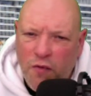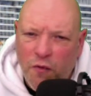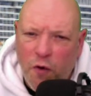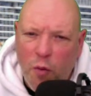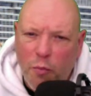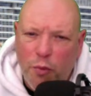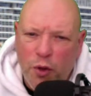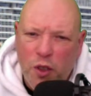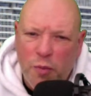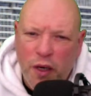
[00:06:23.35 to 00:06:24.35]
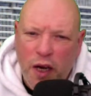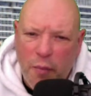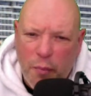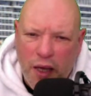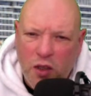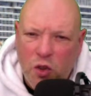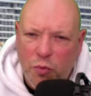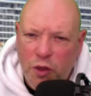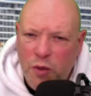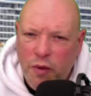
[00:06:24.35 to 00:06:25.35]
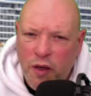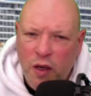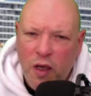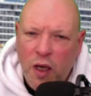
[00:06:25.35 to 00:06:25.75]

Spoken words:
from Brisbane back to Brisbane,